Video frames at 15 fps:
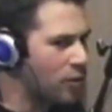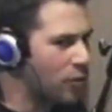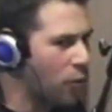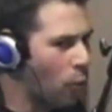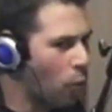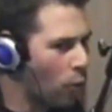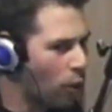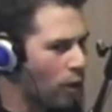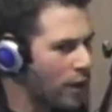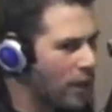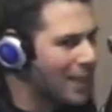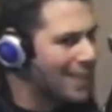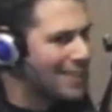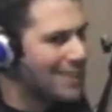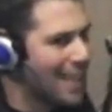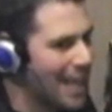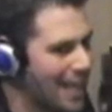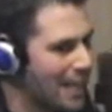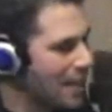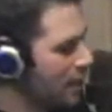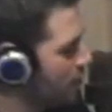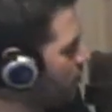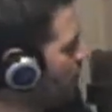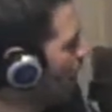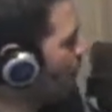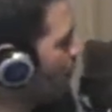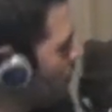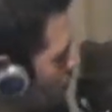for taking, I mean,